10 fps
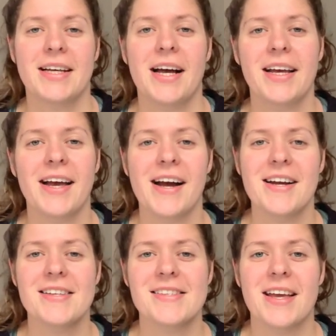Hi
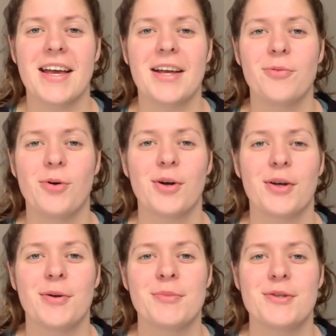guys, and
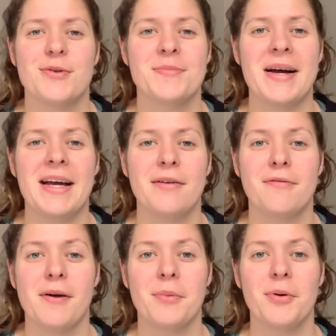welcome to my
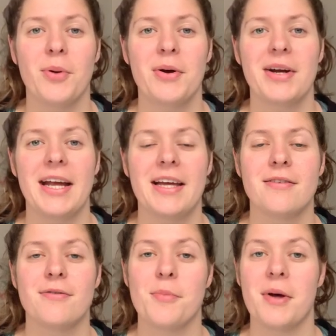February end
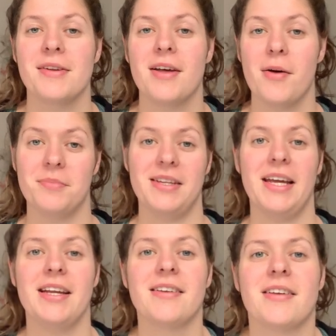of the month
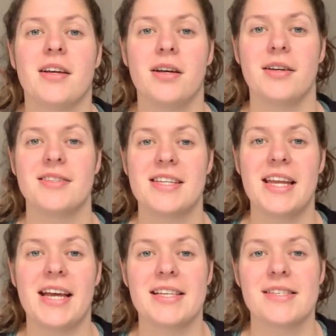update.
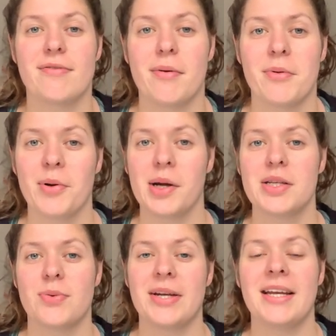Today is February
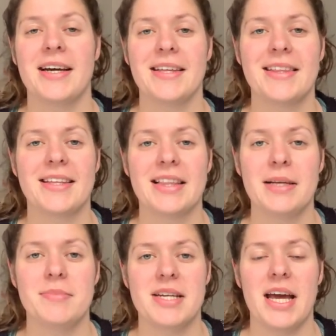29th,
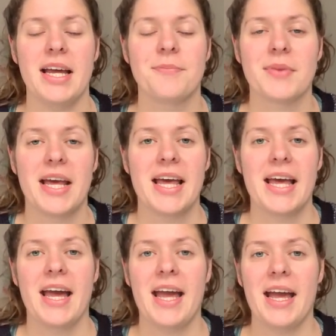leap day,
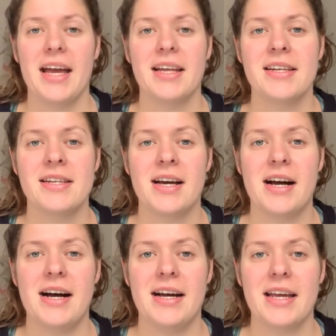and
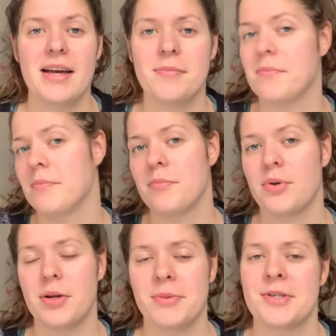I am
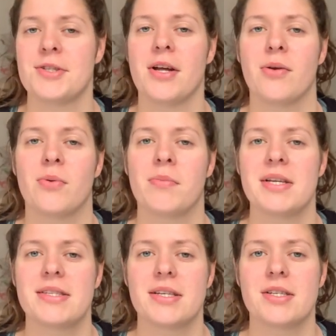pretty much done with my
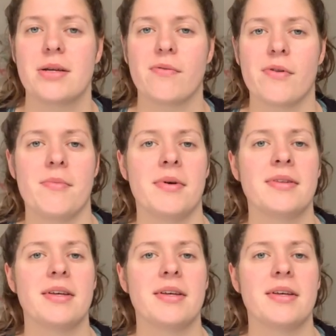stitching for the month.